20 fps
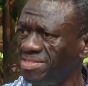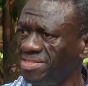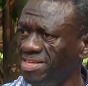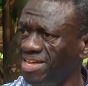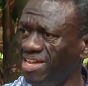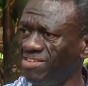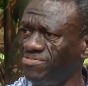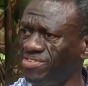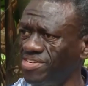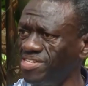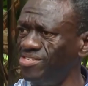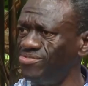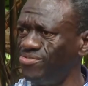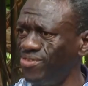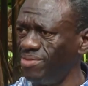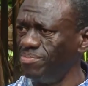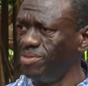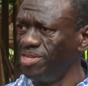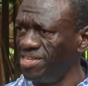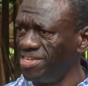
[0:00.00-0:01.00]
the average
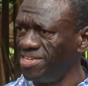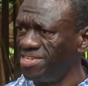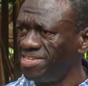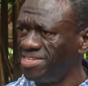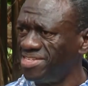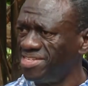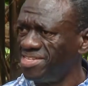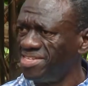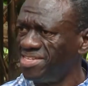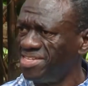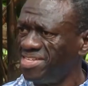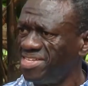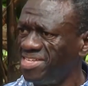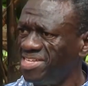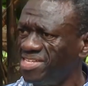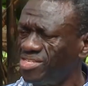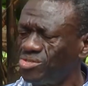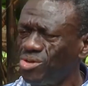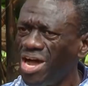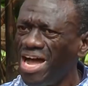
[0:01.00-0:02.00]
family.
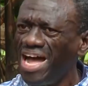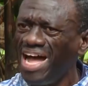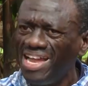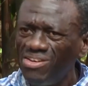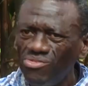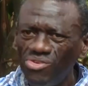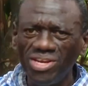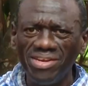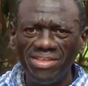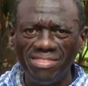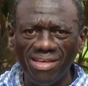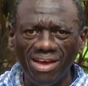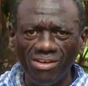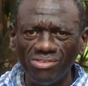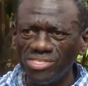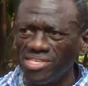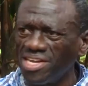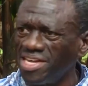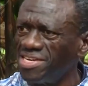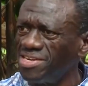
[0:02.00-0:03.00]
So
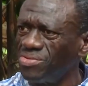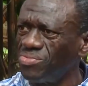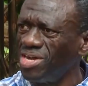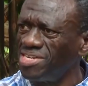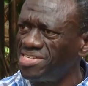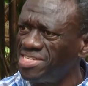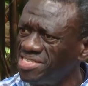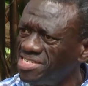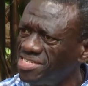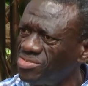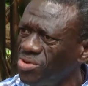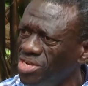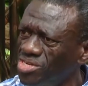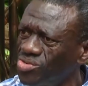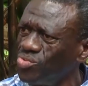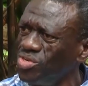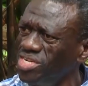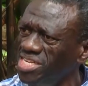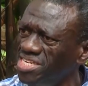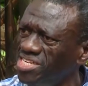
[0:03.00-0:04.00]
100,000, what
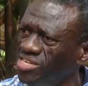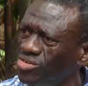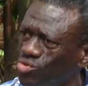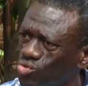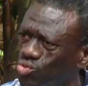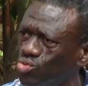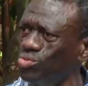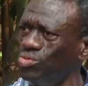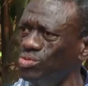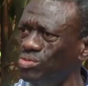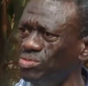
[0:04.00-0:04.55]
will it do?